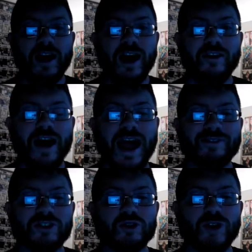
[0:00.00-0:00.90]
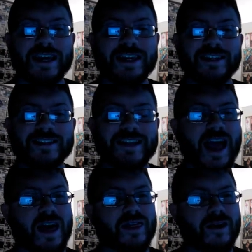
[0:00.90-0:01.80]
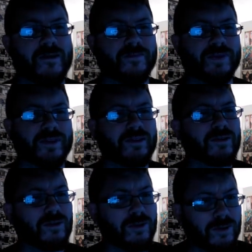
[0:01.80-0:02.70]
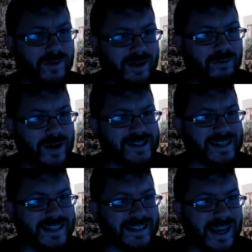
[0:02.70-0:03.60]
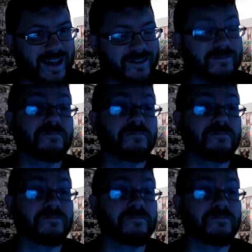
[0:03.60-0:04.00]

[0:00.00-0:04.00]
uh, after Dracula's death. Or was he dead?